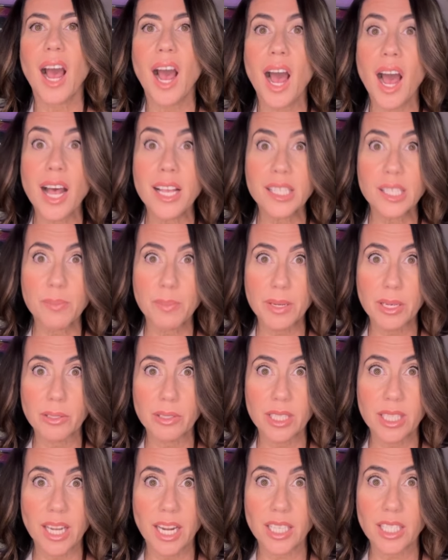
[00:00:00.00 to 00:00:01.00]
hospital
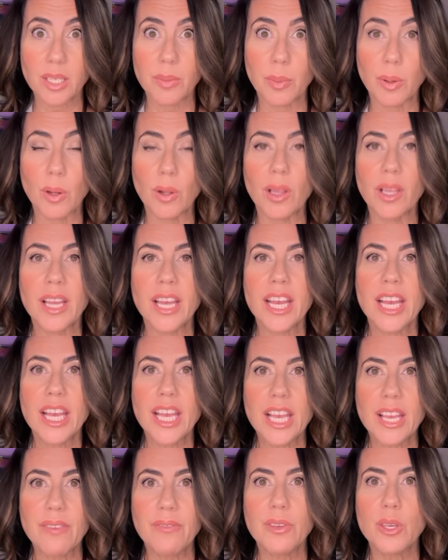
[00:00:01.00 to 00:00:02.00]
deductible
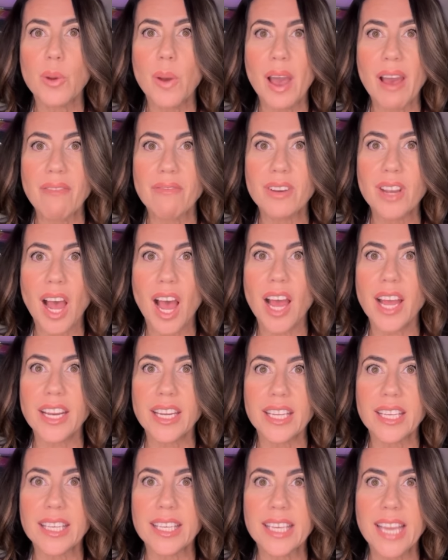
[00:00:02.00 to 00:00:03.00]
if you have not
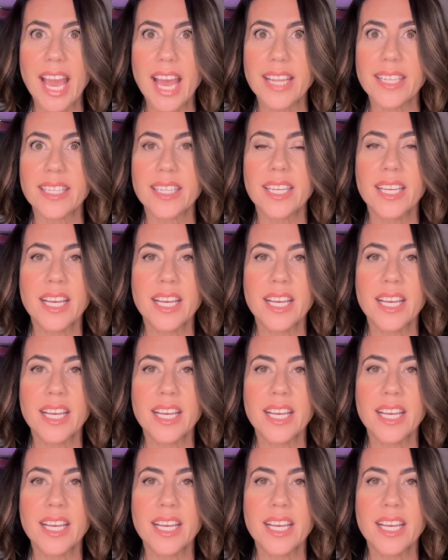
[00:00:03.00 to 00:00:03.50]
yet